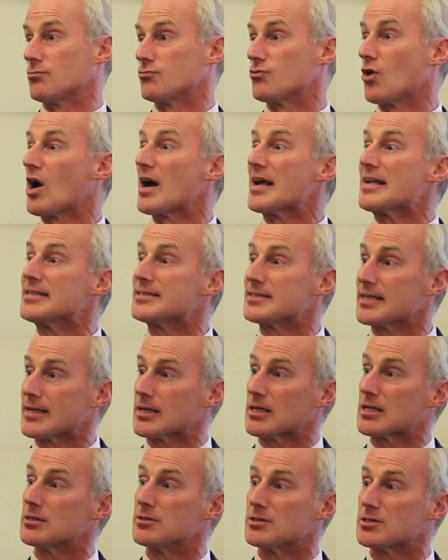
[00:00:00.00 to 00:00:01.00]

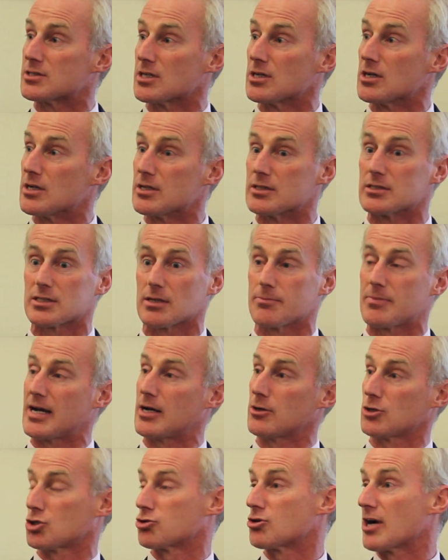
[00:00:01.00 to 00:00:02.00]
rising concerns
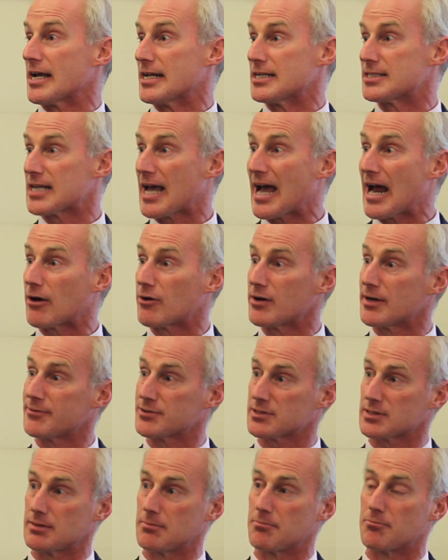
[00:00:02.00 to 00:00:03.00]
about trade
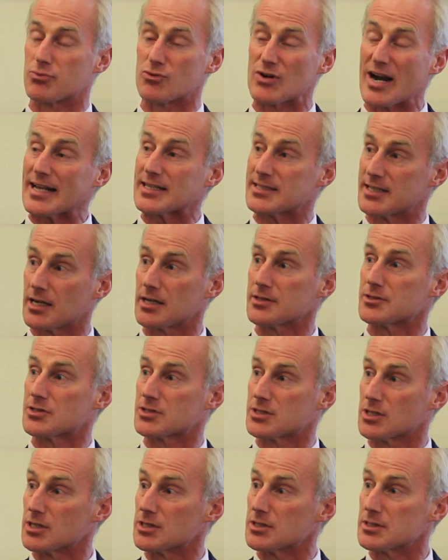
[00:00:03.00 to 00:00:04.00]
tariffs and Brexit
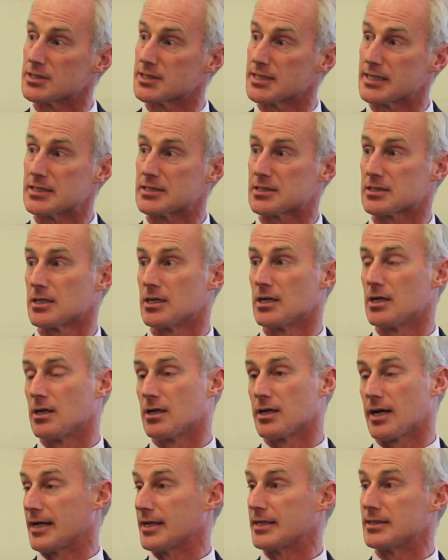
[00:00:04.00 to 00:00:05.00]
uncertainties,
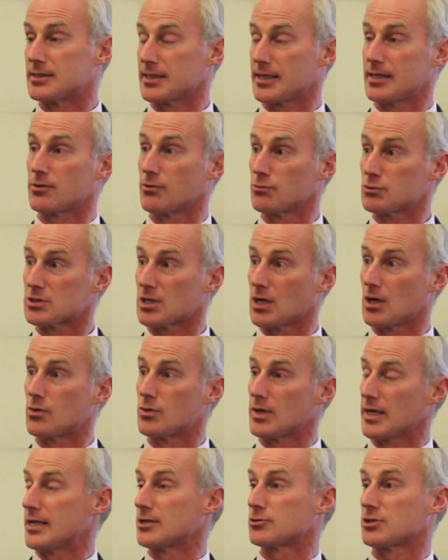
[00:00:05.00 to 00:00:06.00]
and indeed
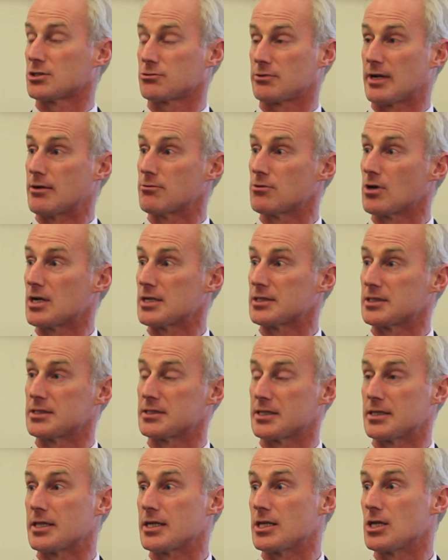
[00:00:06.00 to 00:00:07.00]
also interest rate
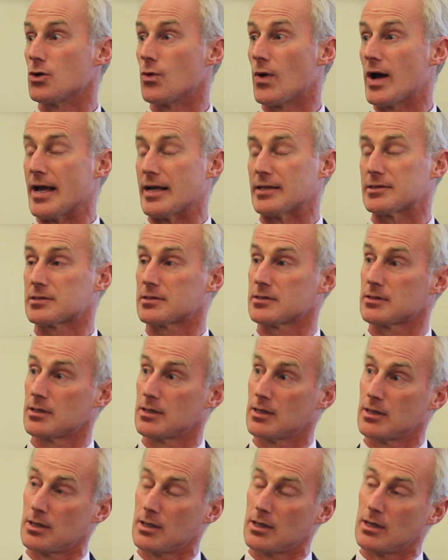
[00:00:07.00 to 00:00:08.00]
rises in the US.
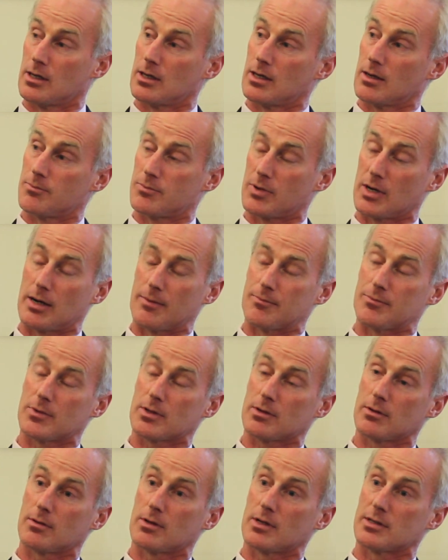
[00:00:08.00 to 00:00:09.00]
But
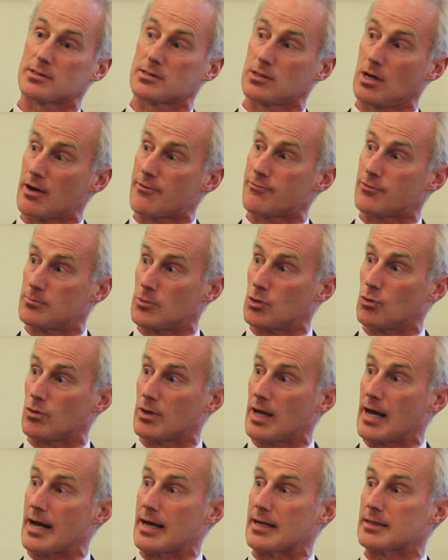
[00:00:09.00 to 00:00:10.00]
aside from all
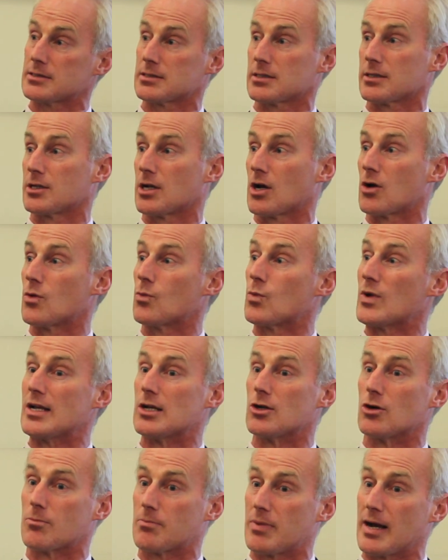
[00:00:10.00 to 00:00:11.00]
that, we
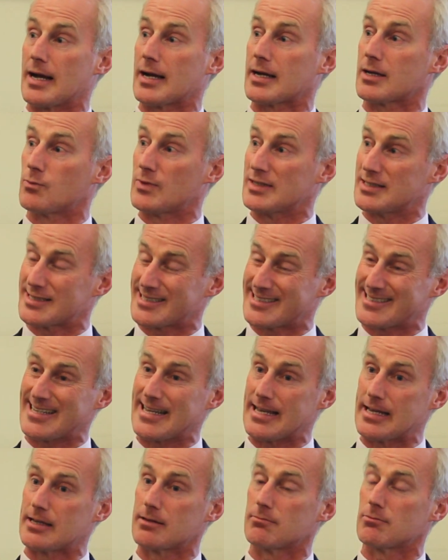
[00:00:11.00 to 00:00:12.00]
look back and we
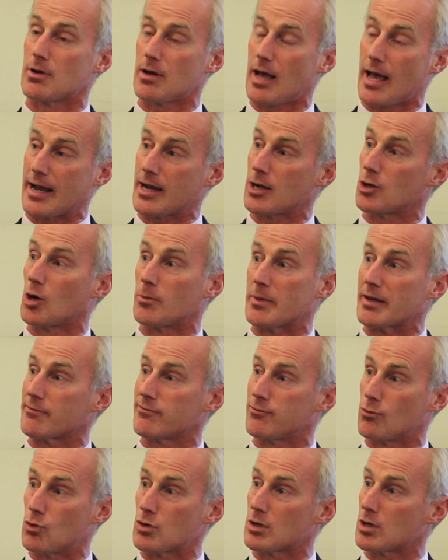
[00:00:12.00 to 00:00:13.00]
see economic
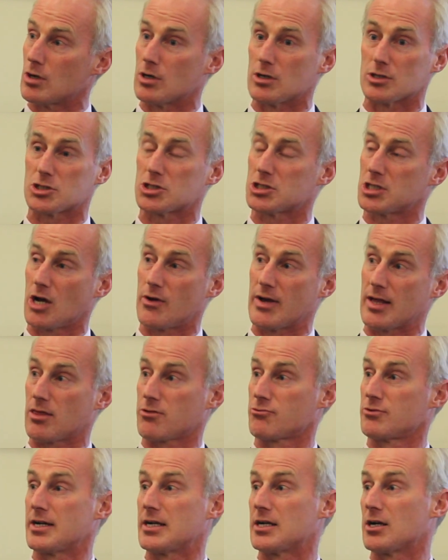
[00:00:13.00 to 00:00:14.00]
forecasts showing
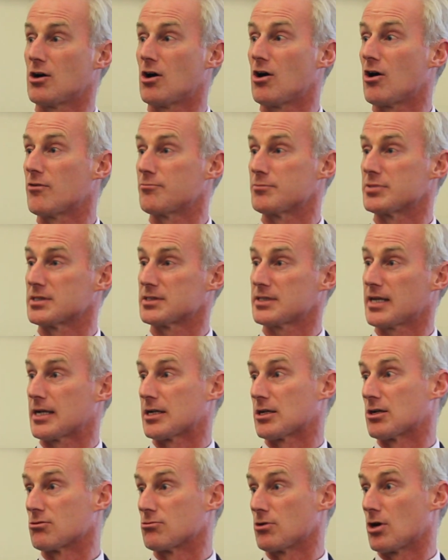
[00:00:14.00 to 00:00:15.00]

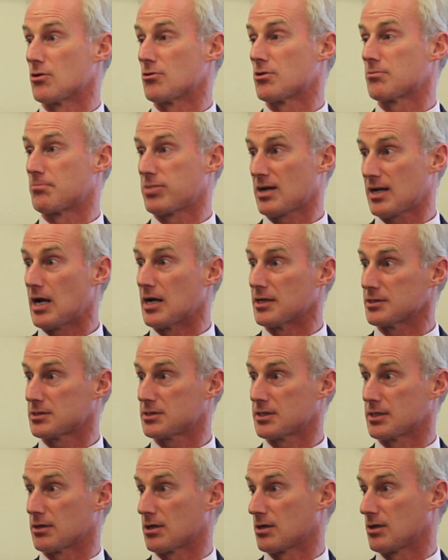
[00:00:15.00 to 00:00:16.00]
3.5% growth
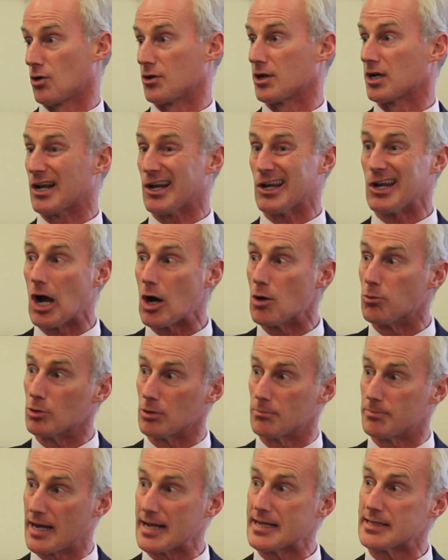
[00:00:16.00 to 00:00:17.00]
plus on a
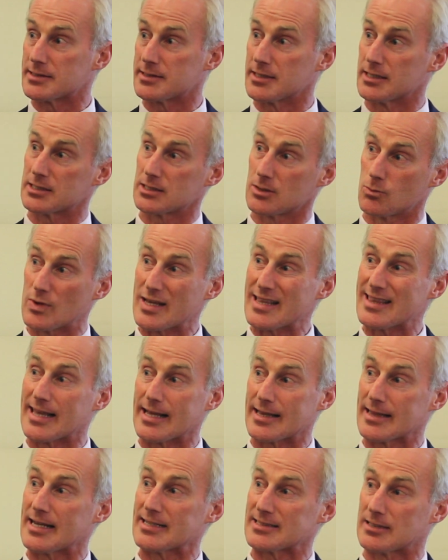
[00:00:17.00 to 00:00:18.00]
global basis, and we
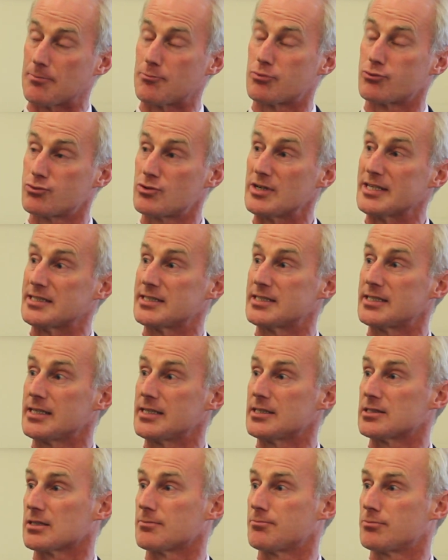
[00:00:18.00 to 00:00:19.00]
think that's a
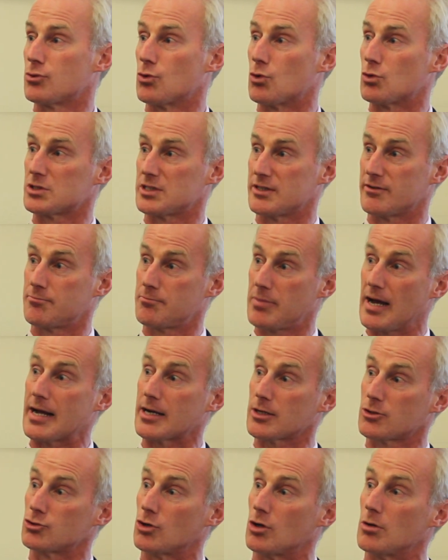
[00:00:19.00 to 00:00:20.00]
pretty supportive
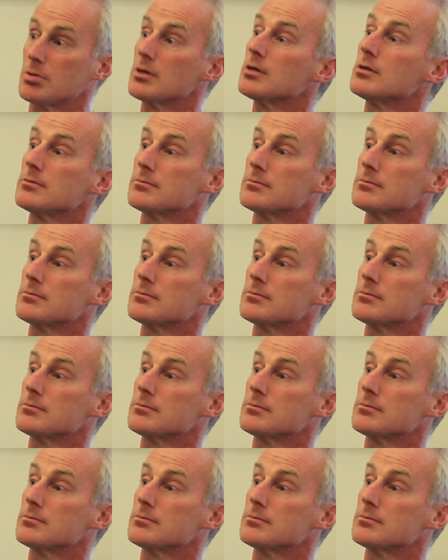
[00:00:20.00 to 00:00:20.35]
backdrop.